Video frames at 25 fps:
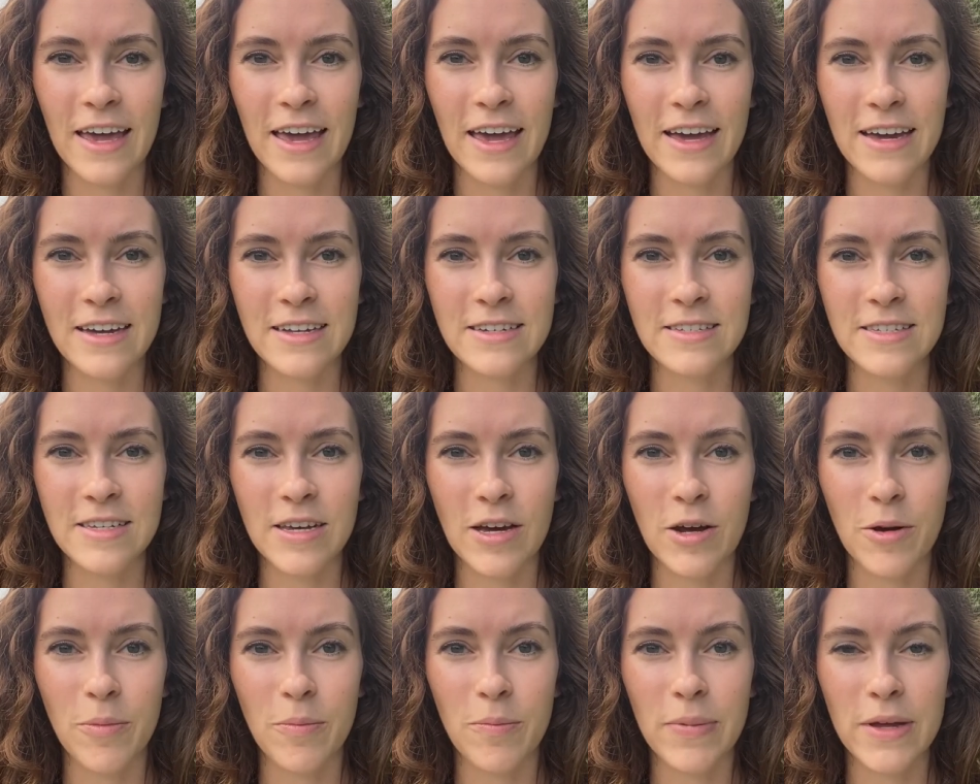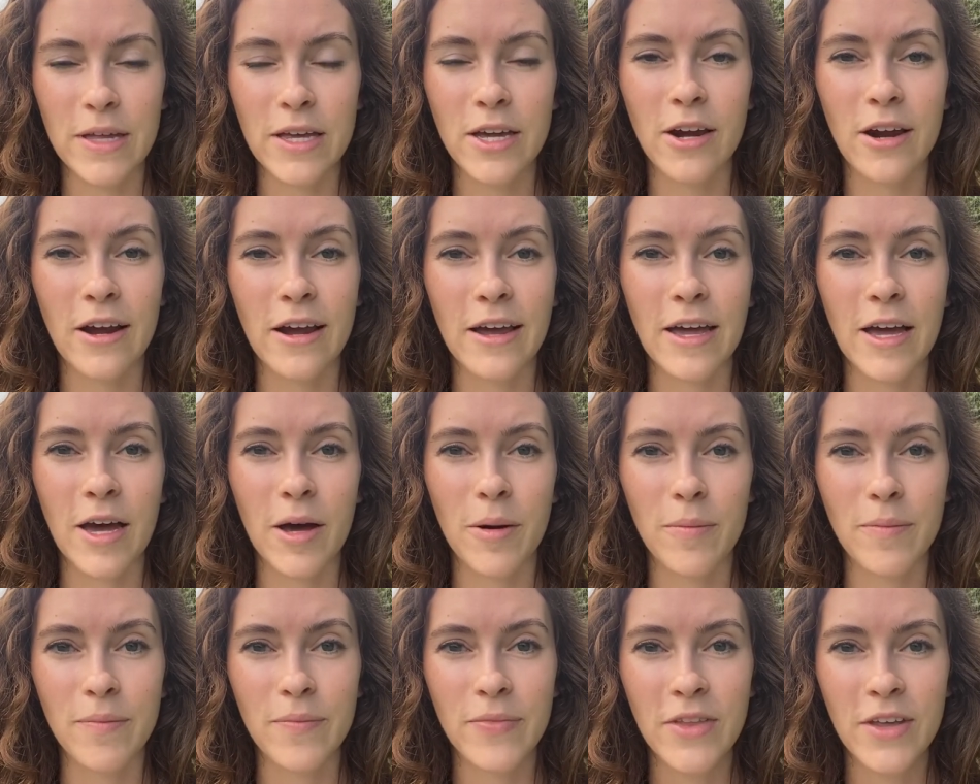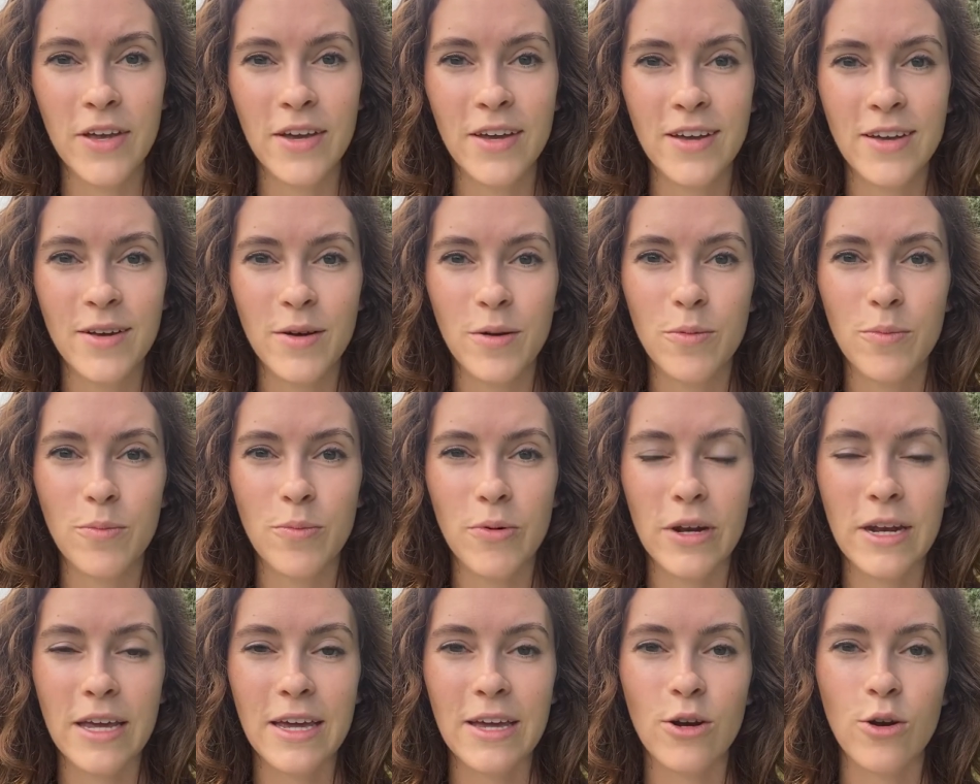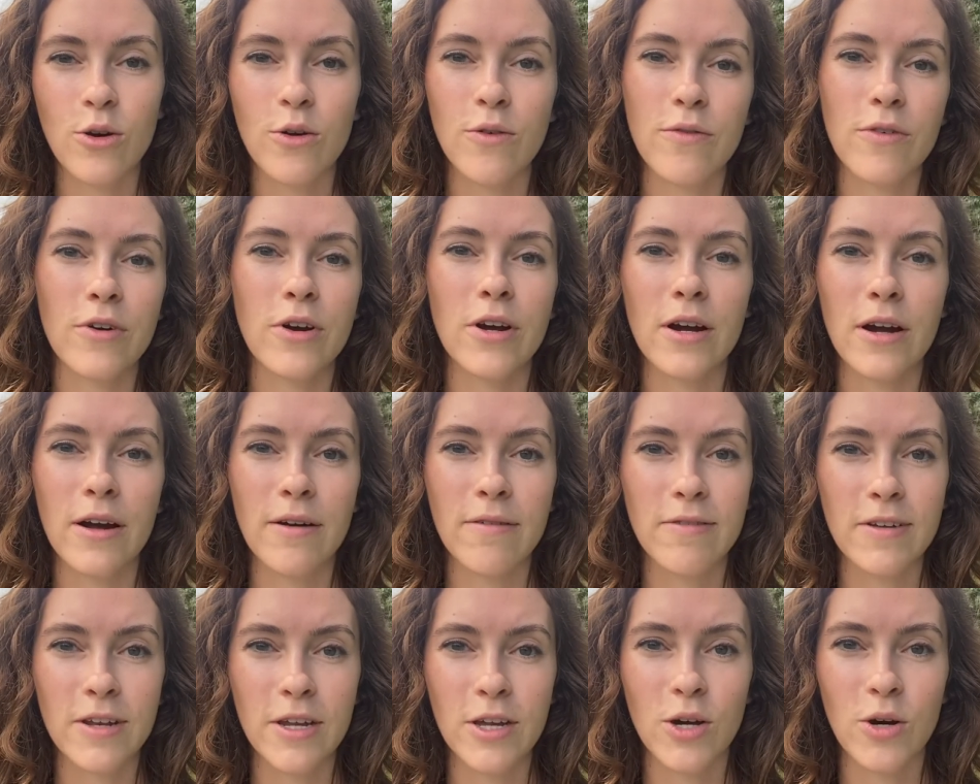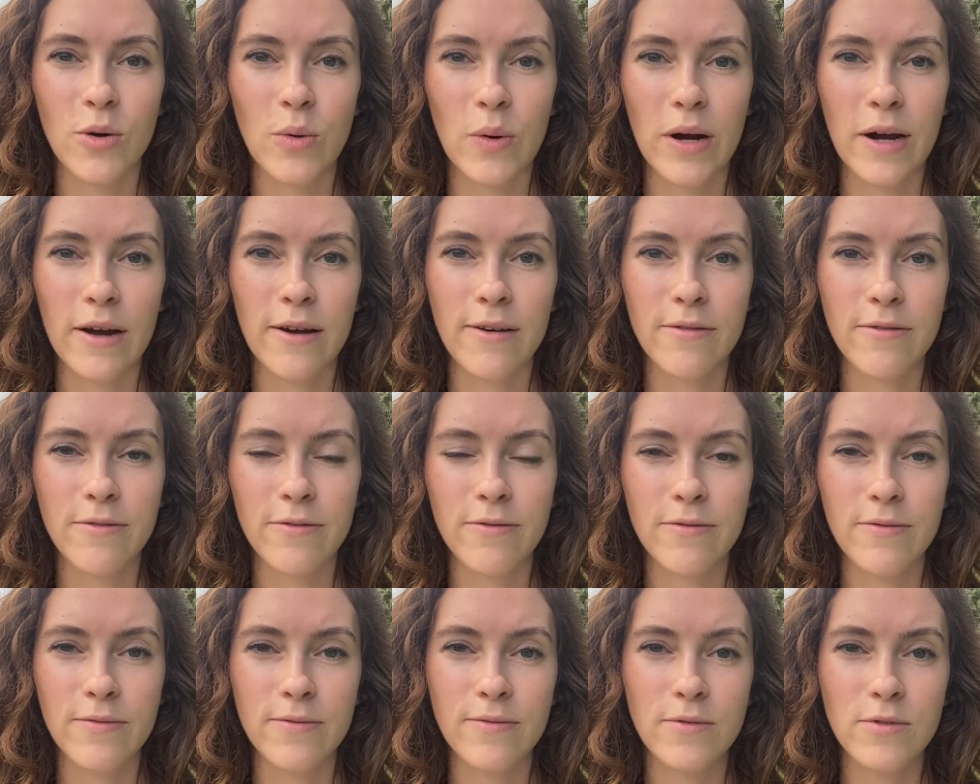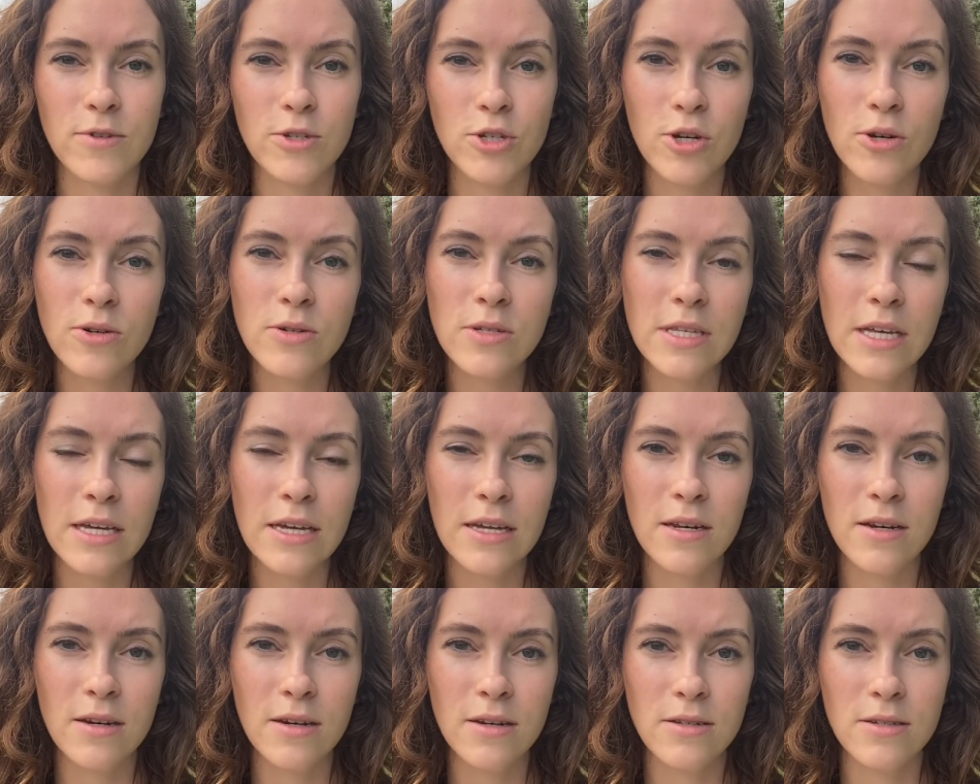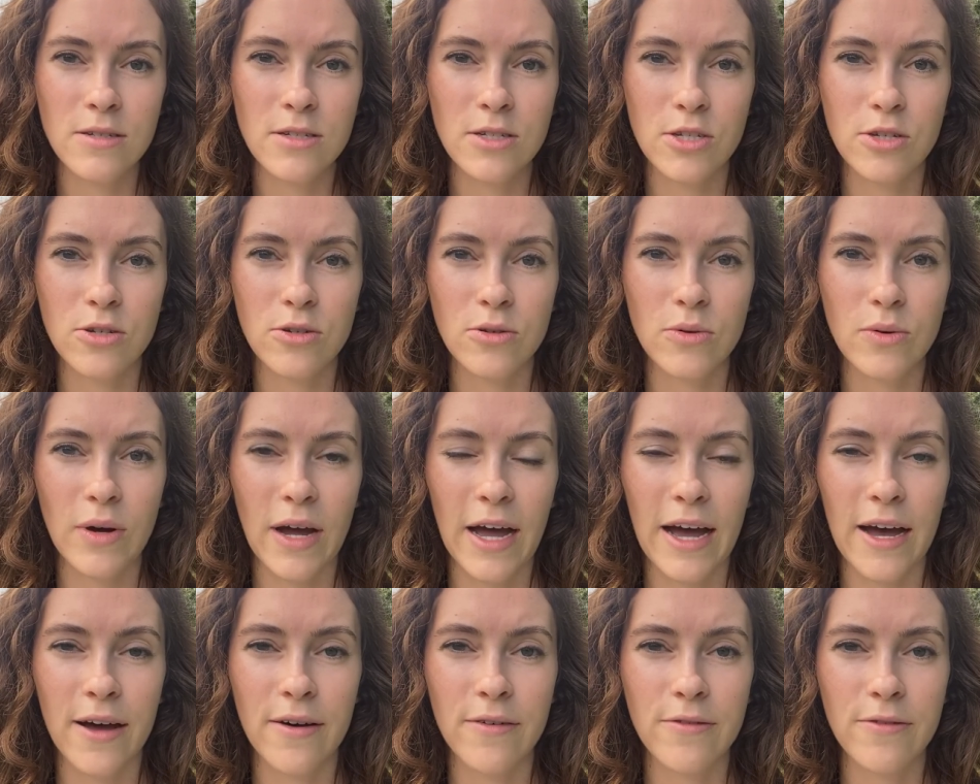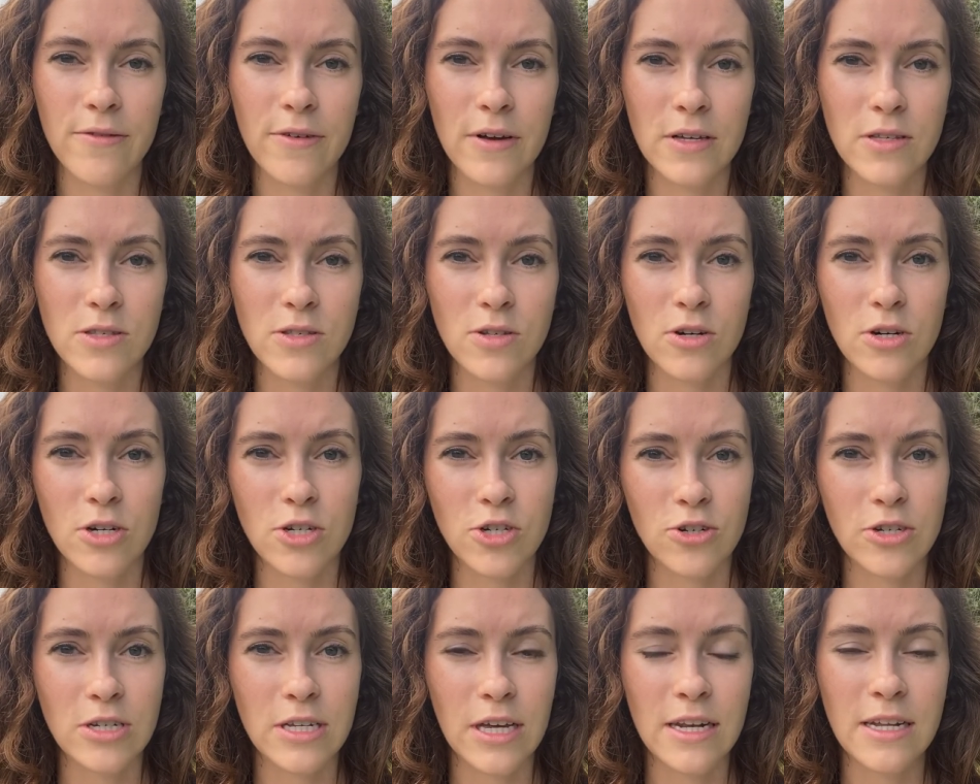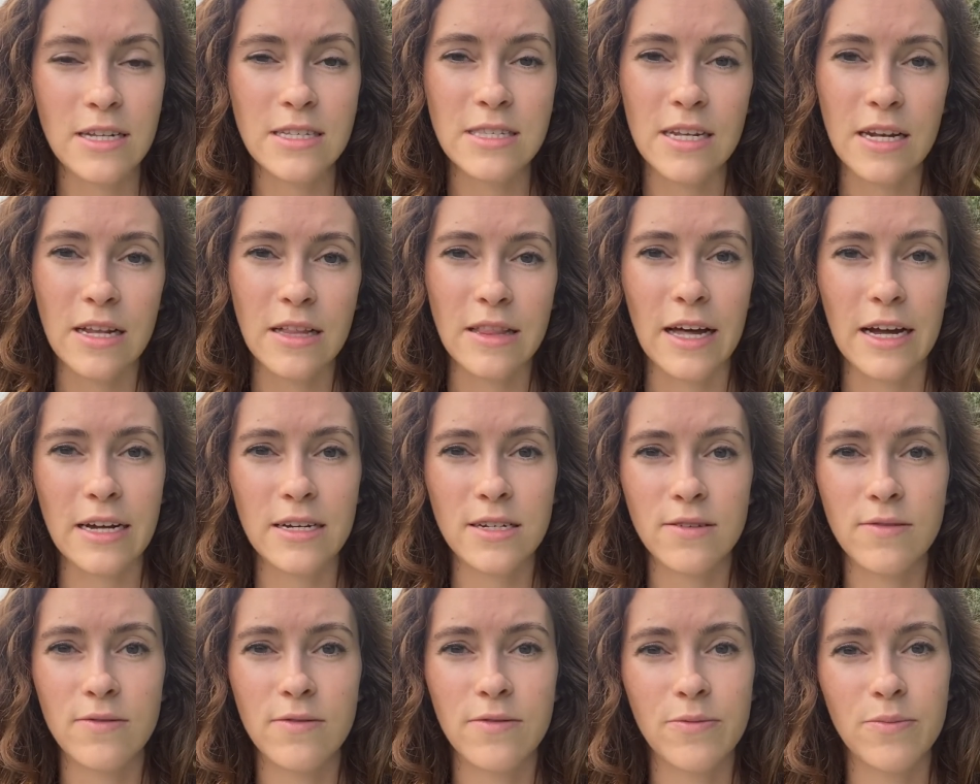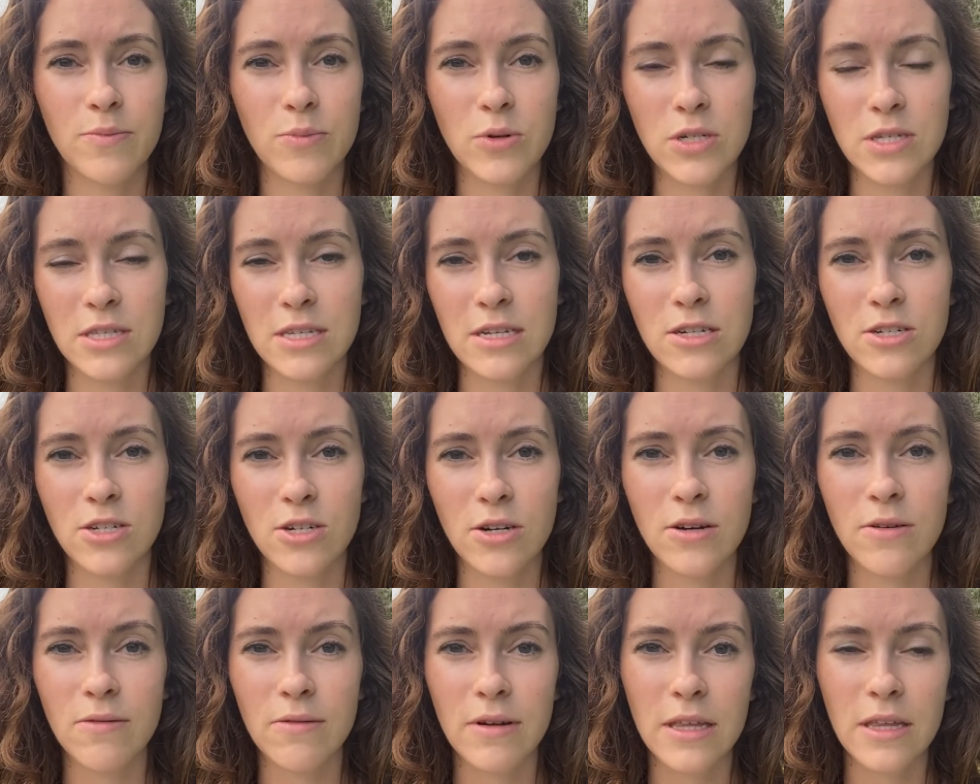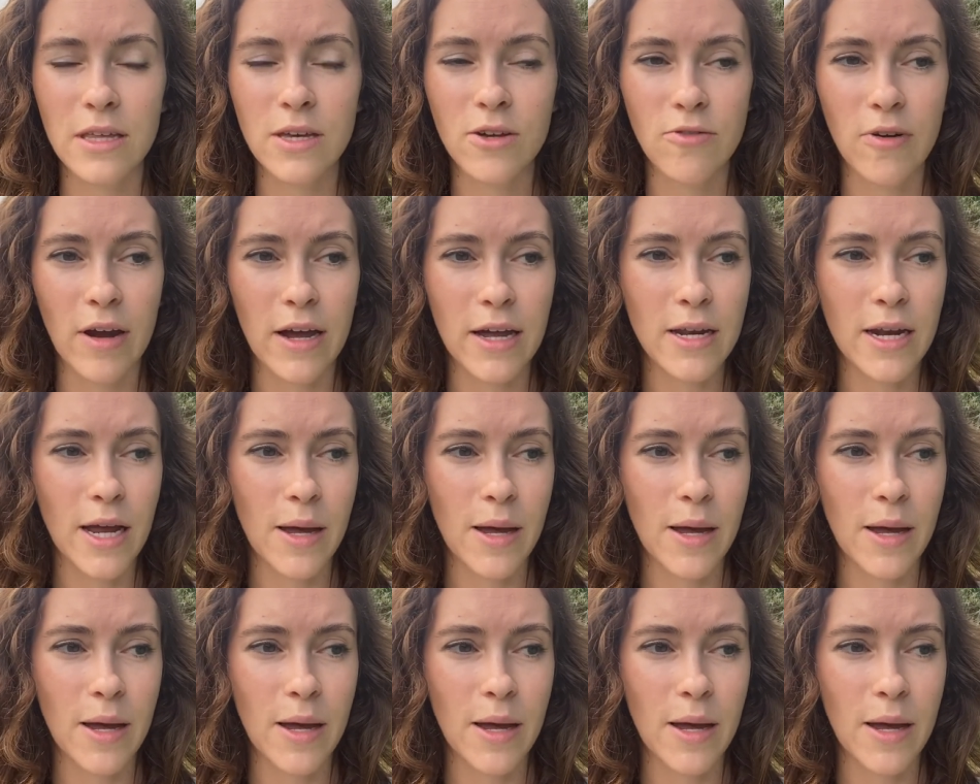And but here I am putting it over a video where I've chosen to have a surgery done. It's an elective procedure, really, right?